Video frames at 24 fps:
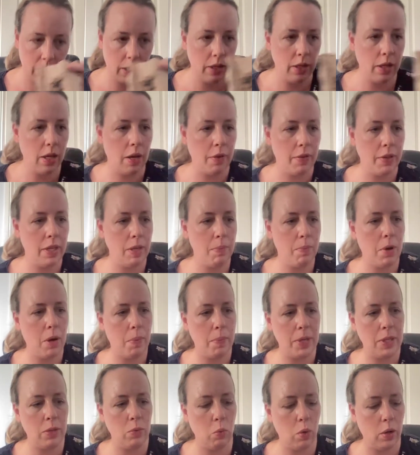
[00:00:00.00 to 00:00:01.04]
yeah, I think it might
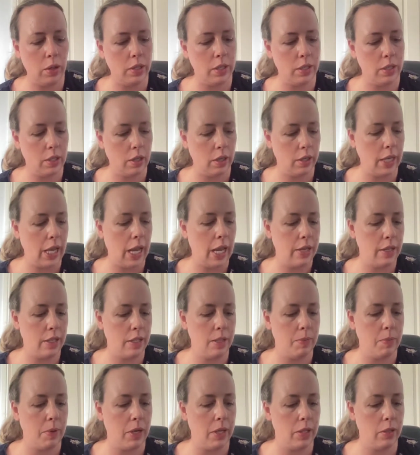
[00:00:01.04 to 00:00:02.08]
be in the one that's that candy
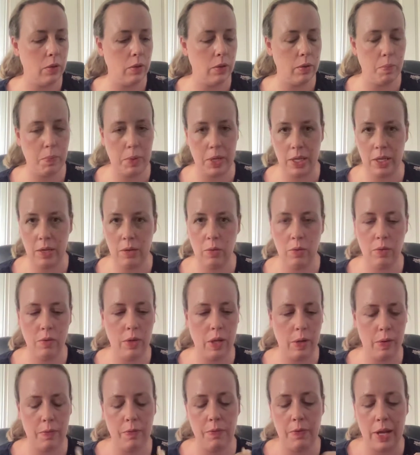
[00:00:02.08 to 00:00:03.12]
smell. It's got the pink
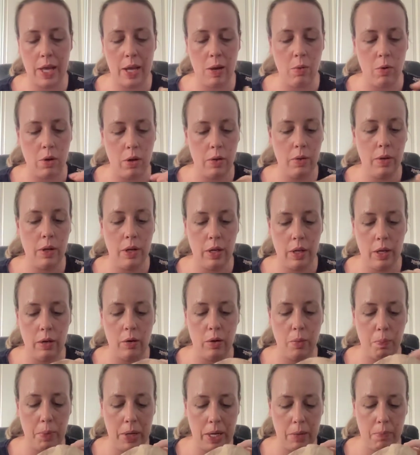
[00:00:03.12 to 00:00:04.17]
flower
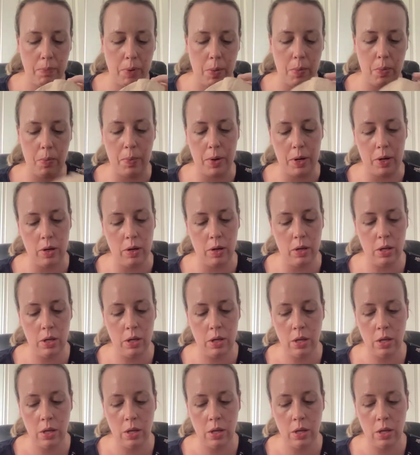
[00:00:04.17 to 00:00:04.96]
and a pink bubble bar.